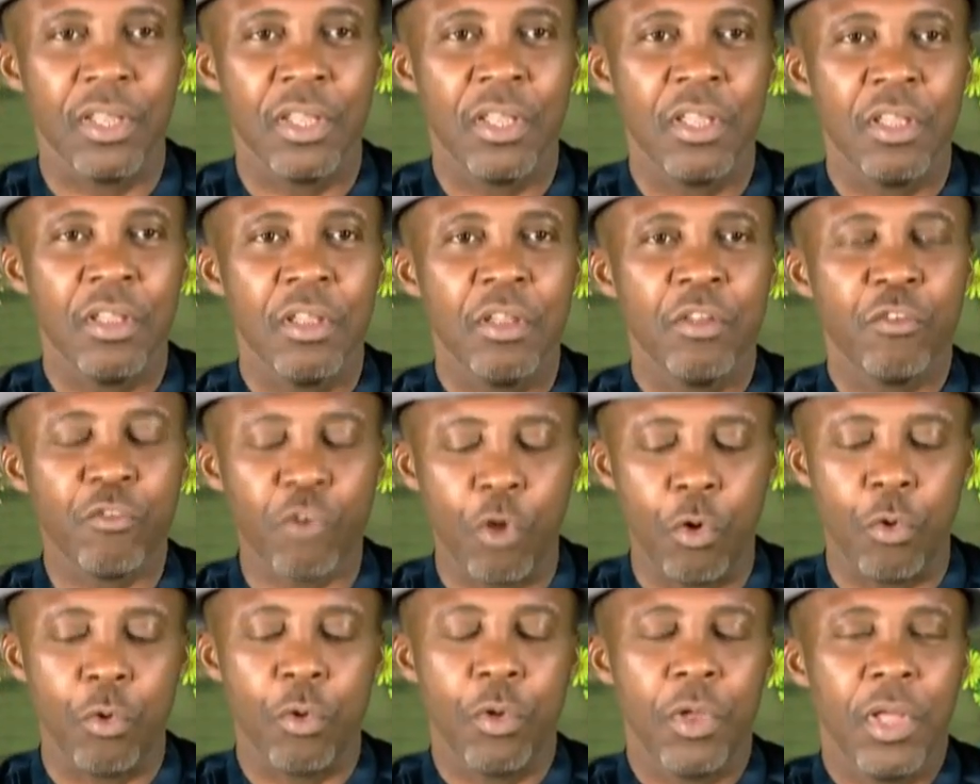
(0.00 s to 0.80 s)

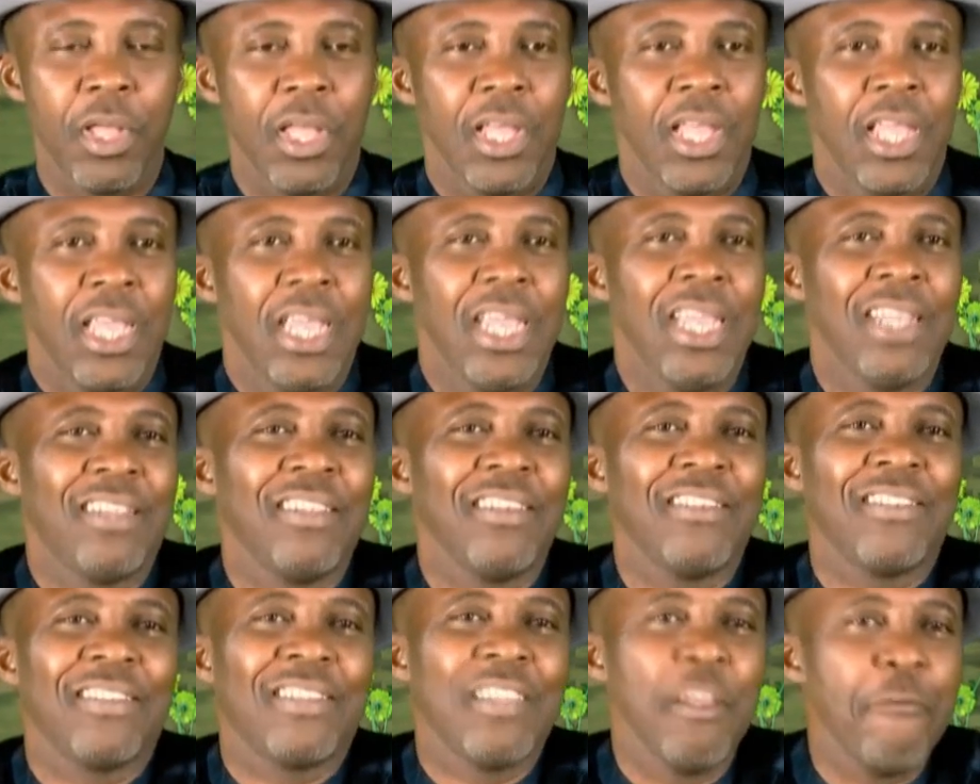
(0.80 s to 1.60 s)
So it
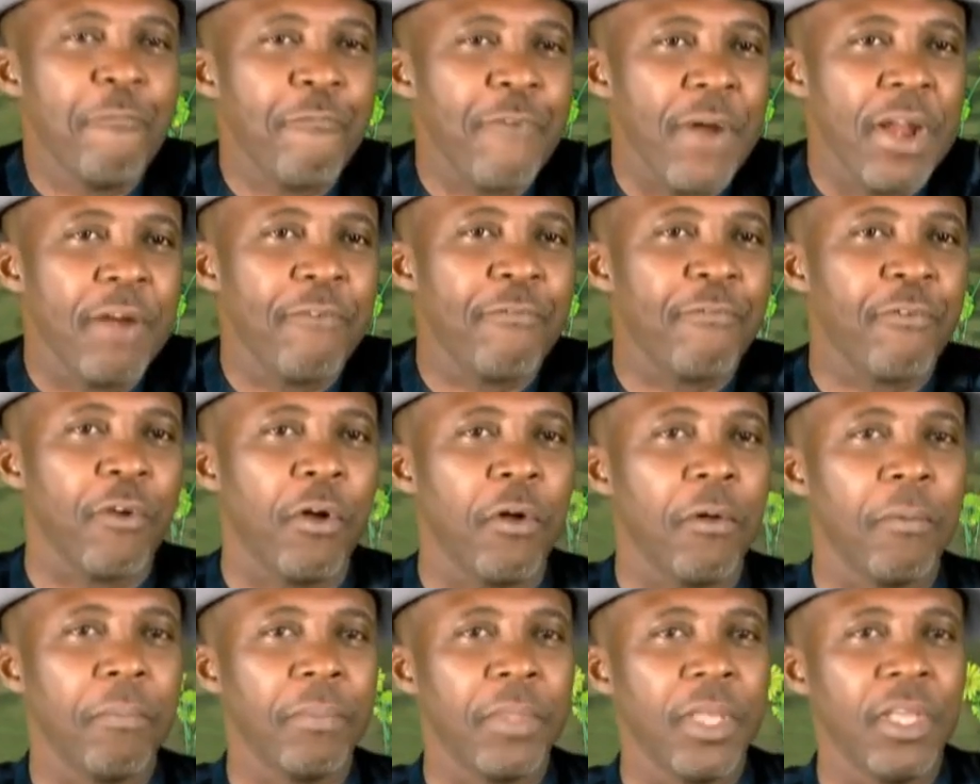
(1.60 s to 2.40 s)
is different
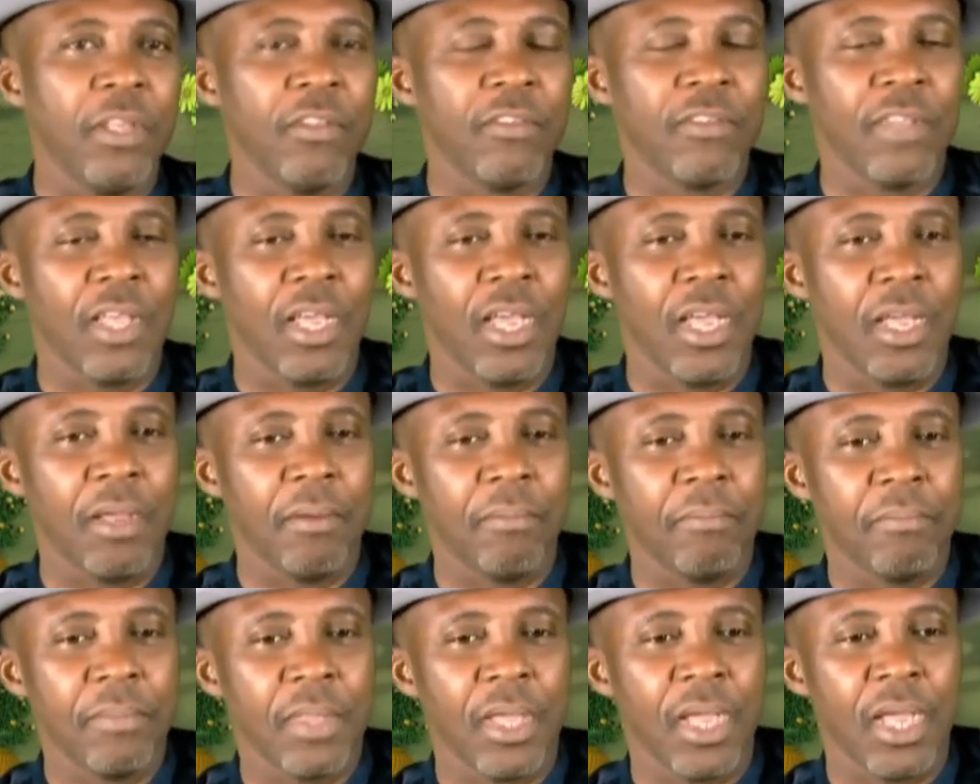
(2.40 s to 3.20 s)
from these
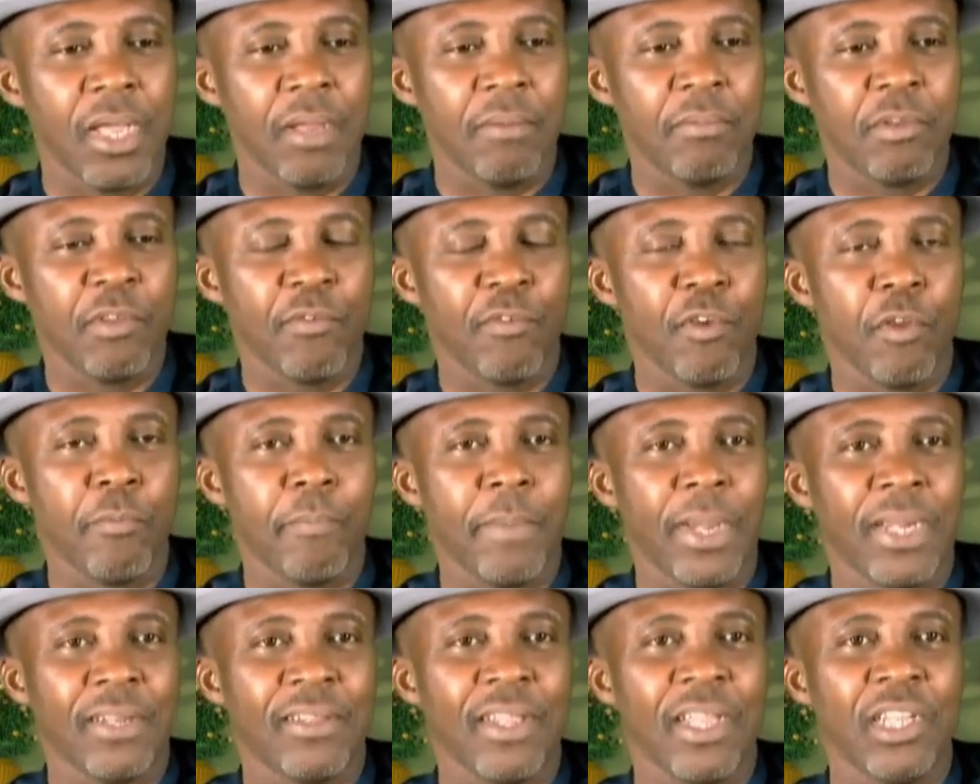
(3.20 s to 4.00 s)
um, uh,
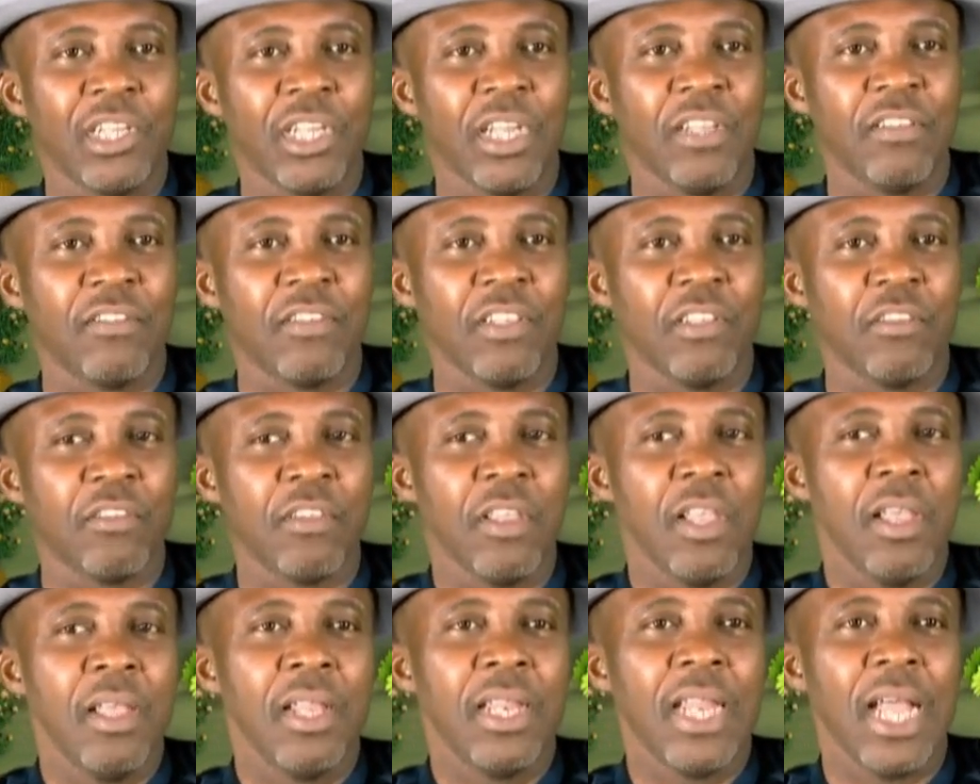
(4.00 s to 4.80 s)
development
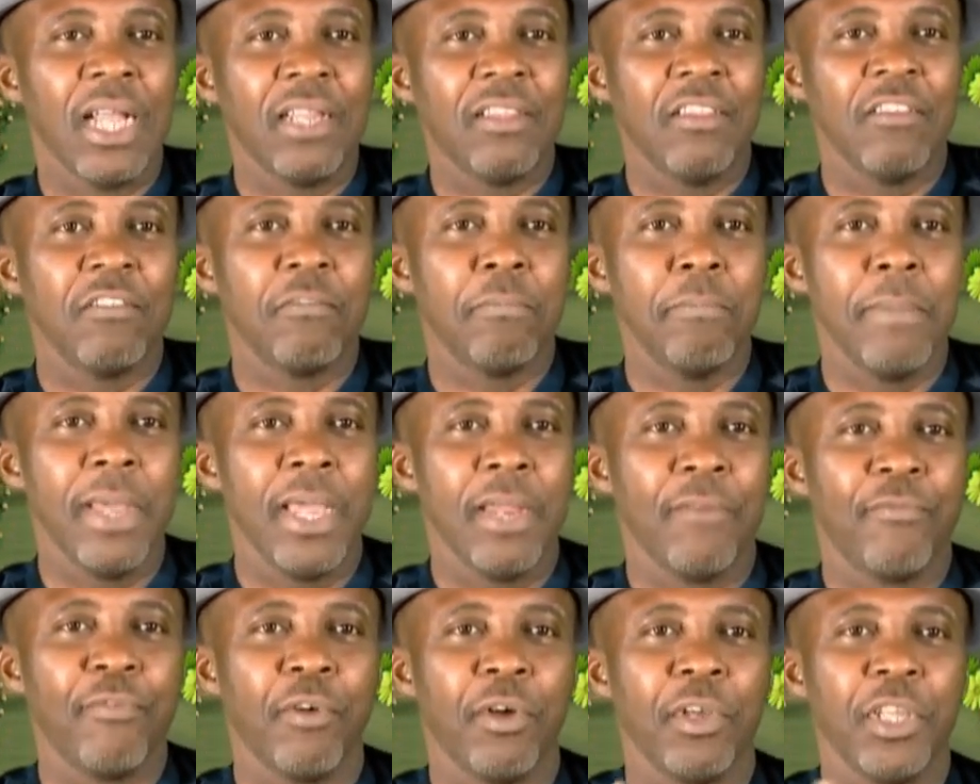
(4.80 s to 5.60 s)
agencies that is
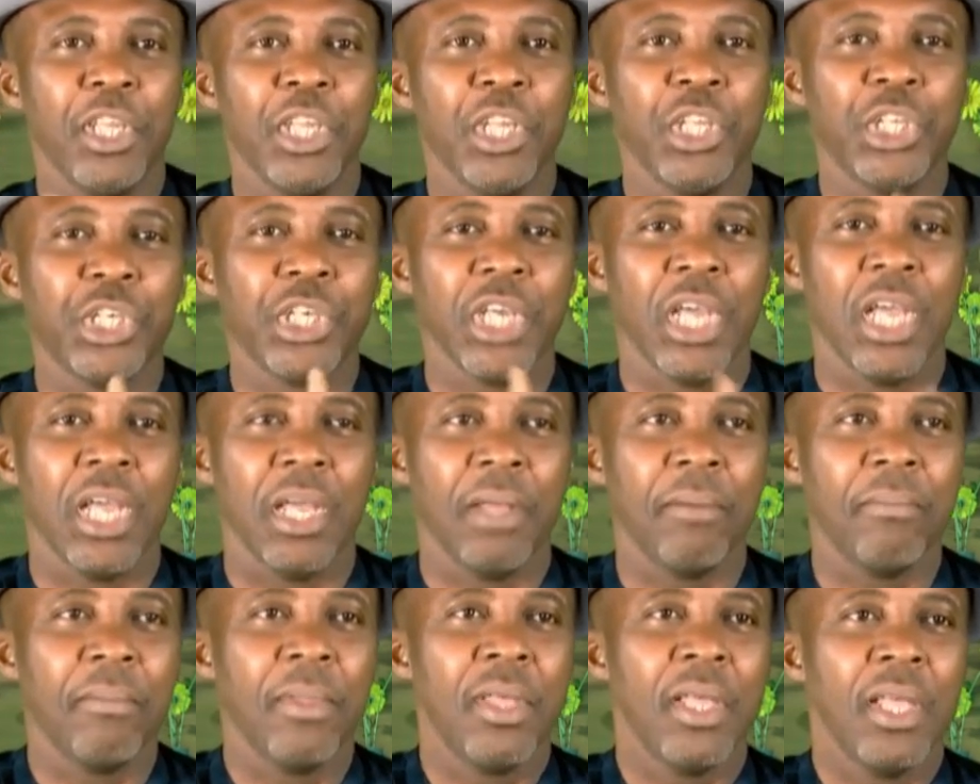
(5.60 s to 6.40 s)
made for each,
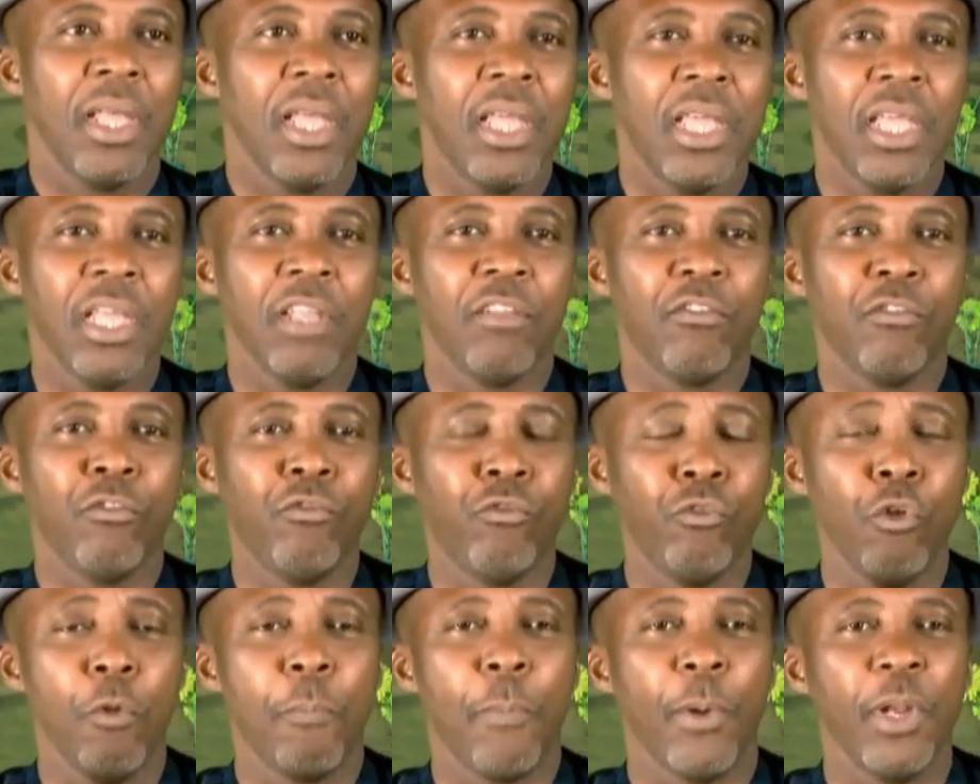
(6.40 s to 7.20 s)
uh, each
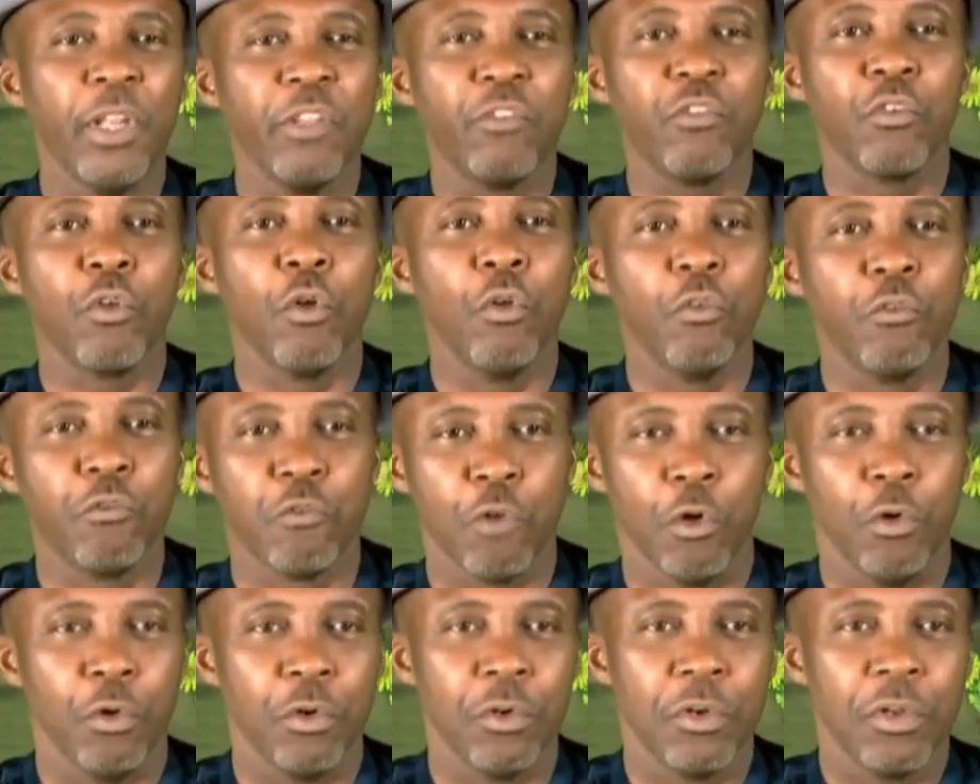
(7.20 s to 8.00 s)
geopolitical
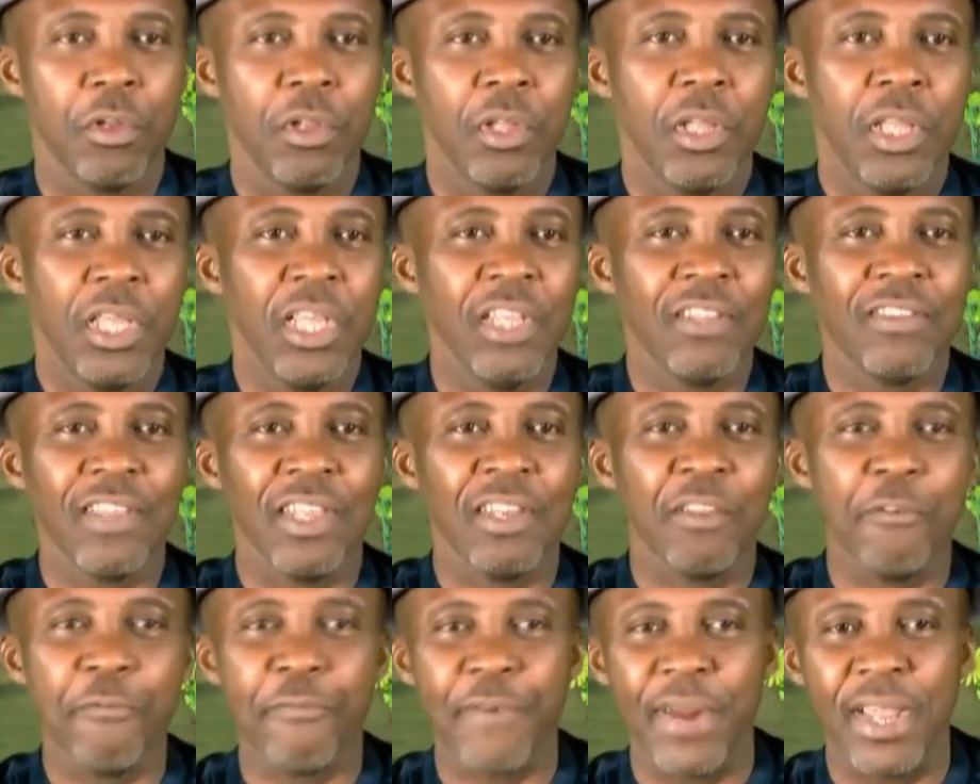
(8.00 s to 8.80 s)
zone. It's a
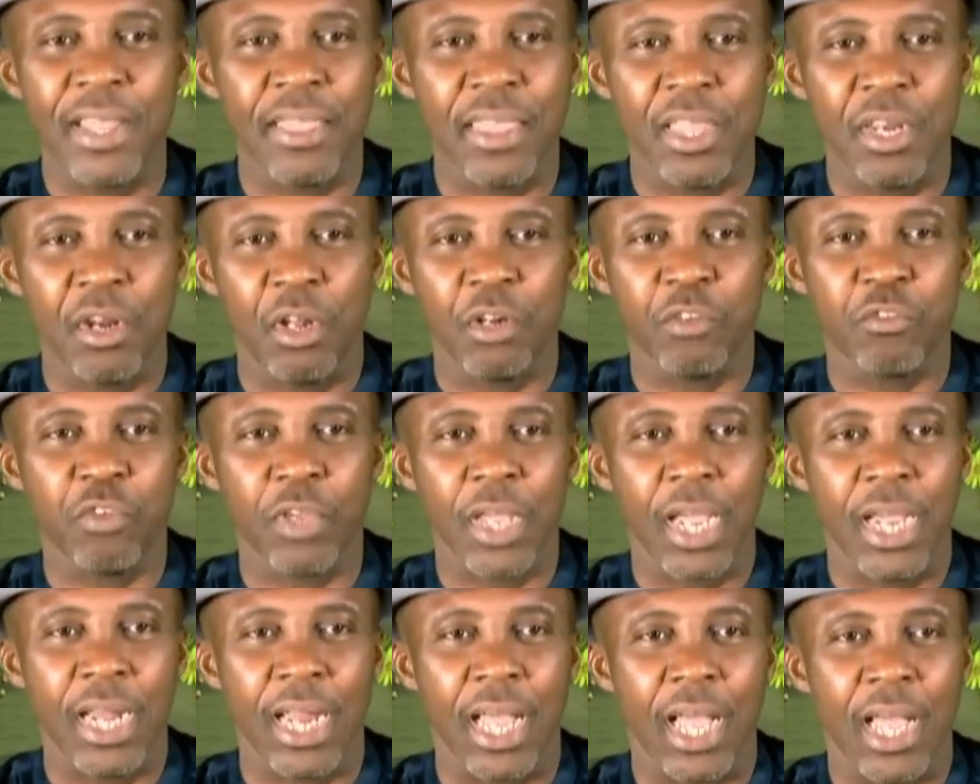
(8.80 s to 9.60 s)
different thing
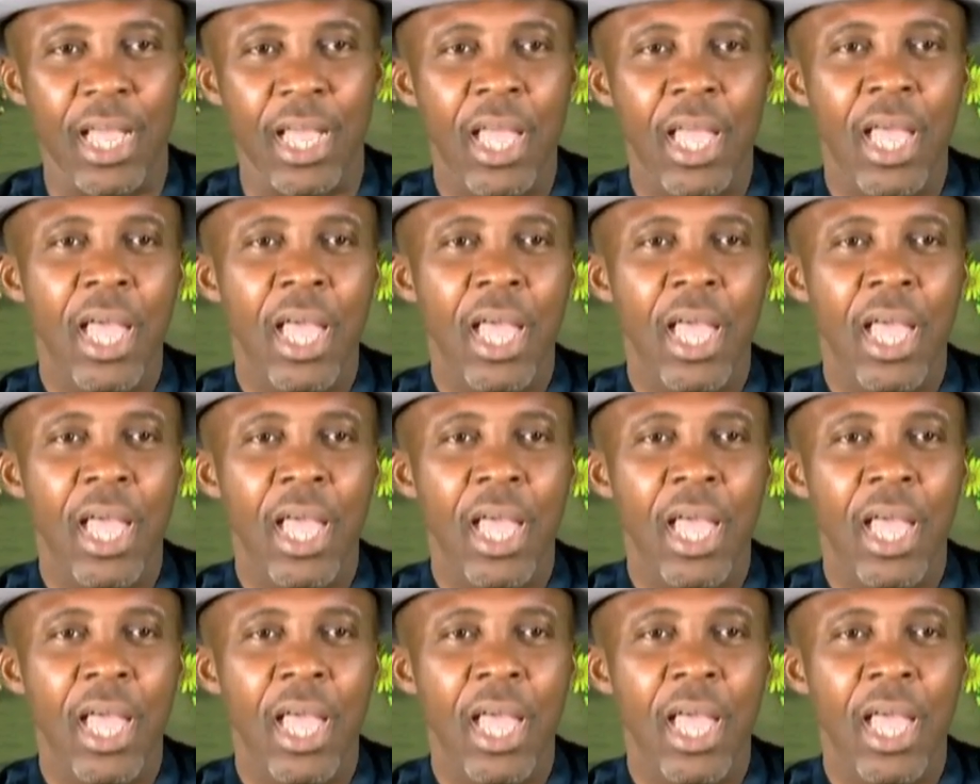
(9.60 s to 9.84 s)
altogether.